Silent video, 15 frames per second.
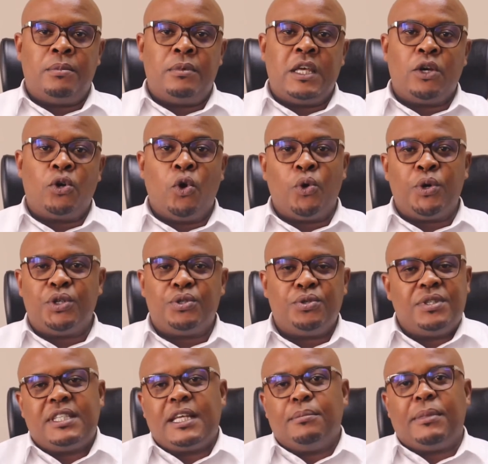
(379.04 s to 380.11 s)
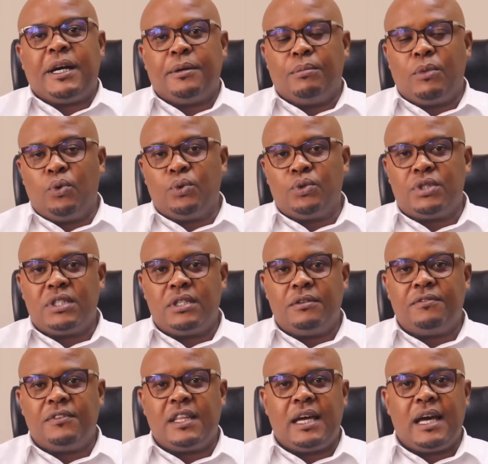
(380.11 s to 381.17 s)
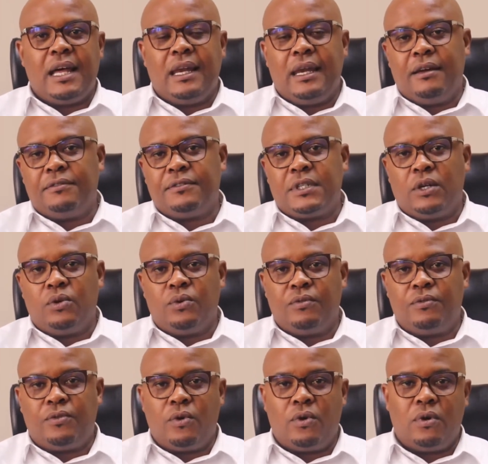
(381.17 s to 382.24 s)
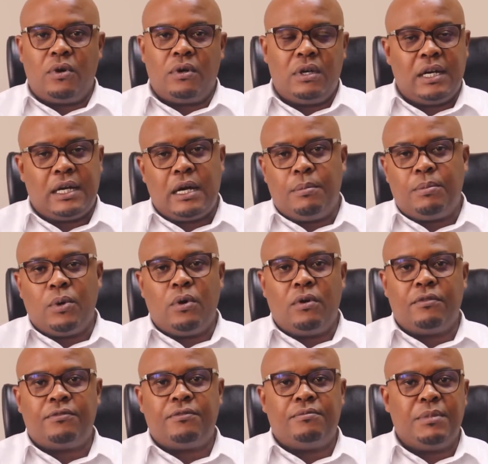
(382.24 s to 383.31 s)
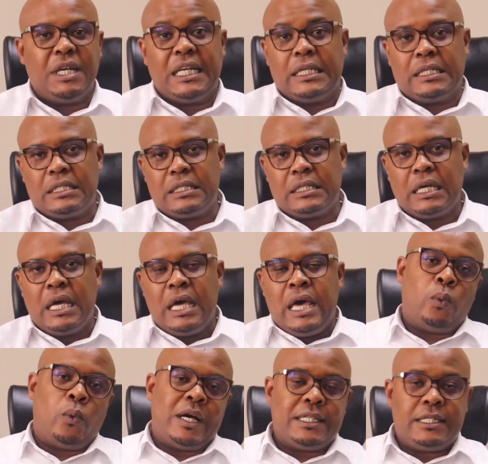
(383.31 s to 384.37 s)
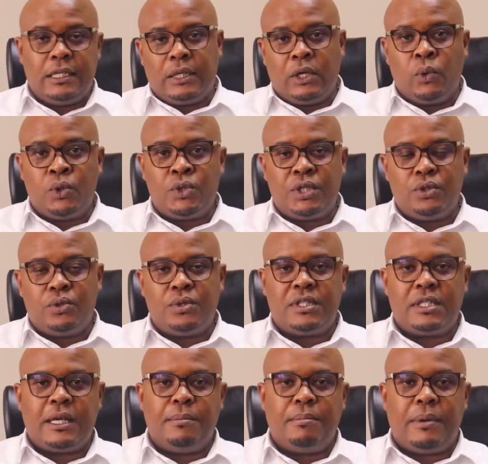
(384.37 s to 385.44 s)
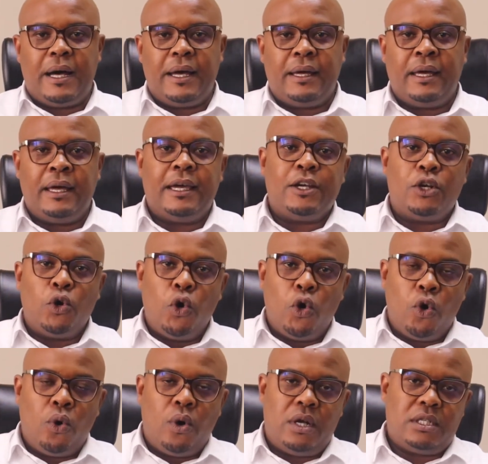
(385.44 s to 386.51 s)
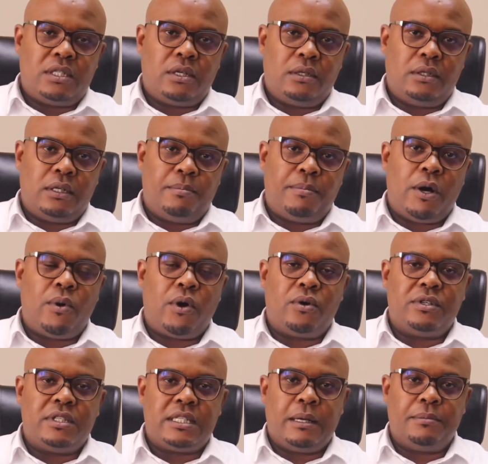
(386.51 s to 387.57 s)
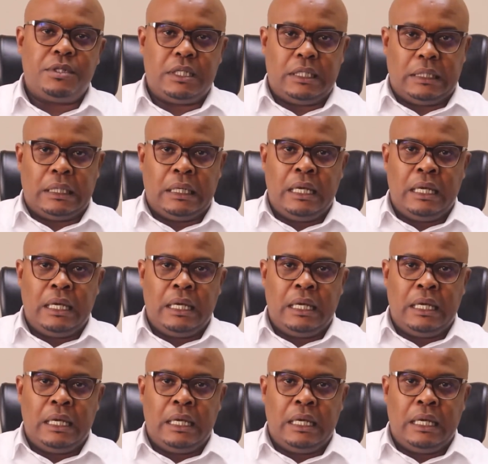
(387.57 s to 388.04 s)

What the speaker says: they go into standby mode if they are left alone for a couple of minutes. Once it goes into standby, it lowers the power consumption